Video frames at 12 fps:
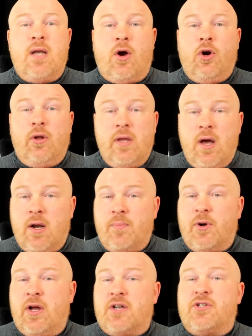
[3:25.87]
Now, early on in
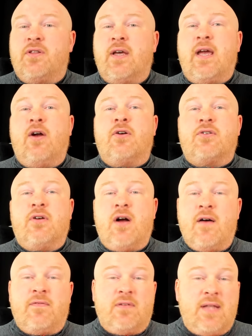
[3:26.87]
production, the character
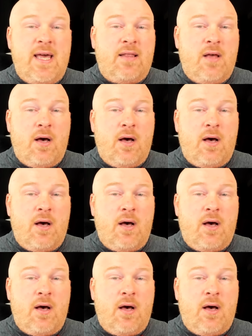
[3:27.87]
of Laila